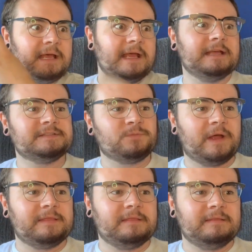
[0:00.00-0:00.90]
is
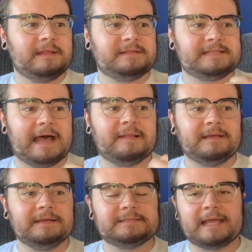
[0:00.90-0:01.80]
when
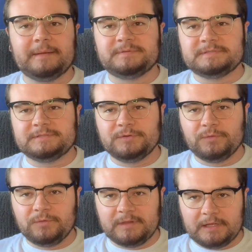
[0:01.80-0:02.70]
Sally escapes
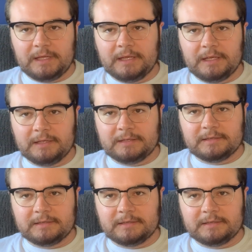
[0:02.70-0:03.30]
to the